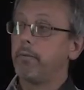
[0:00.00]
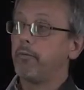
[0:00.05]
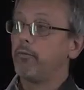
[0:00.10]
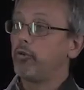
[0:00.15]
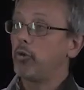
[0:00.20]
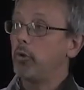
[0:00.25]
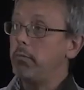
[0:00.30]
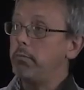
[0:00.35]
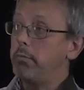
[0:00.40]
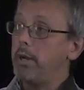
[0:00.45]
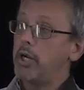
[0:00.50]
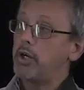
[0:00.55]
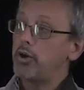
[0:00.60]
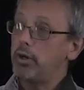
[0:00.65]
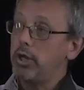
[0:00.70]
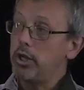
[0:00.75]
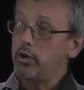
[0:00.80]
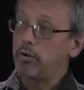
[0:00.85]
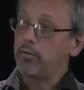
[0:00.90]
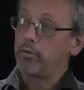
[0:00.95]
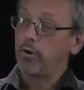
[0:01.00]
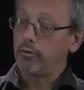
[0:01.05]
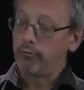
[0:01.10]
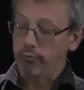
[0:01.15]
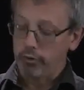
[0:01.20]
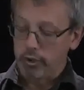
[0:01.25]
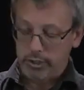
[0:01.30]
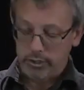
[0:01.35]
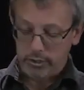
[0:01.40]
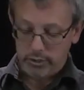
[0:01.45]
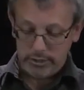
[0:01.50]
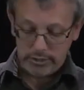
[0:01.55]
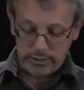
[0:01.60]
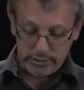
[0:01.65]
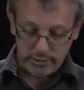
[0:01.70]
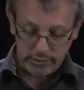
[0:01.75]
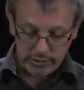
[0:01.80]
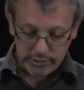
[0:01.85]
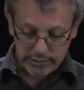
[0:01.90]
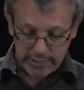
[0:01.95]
So we measure each of those vertical distances.